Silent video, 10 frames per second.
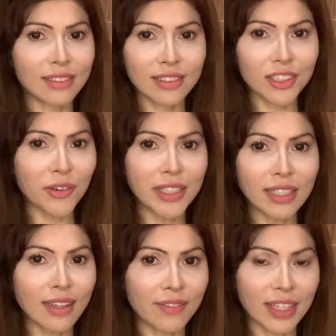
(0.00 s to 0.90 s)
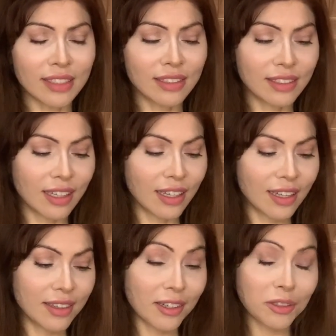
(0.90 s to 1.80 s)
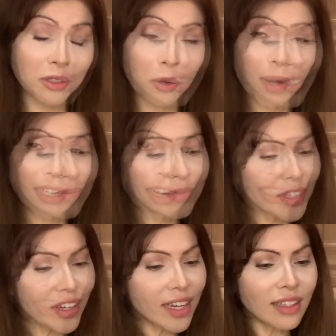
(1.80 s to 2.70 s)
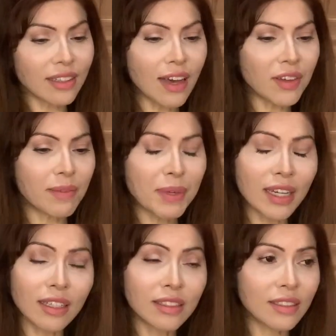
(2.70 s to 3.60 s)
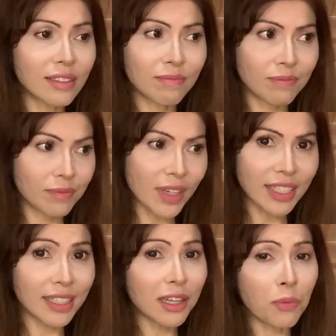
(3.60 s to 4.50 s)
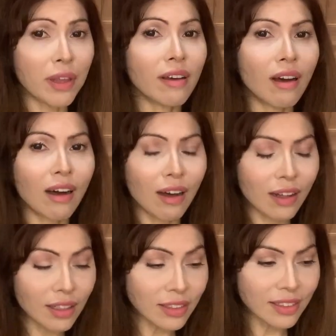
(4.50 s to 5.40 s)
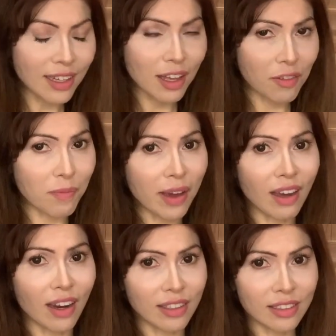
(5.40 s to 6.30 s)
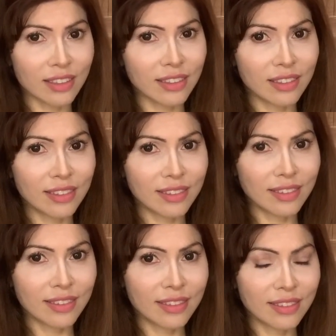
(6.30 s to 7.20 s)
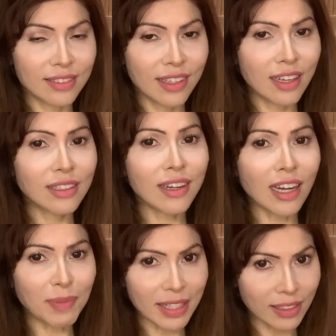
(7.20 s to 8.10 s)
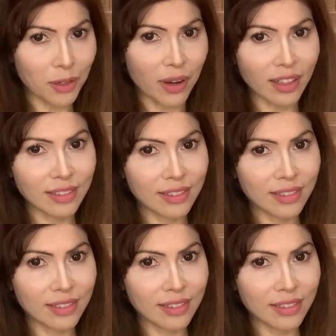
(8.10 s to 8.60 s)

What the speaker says: You're going to love it. There's no way not. You're gonna love it because I did it with all of my heart. God bless you all.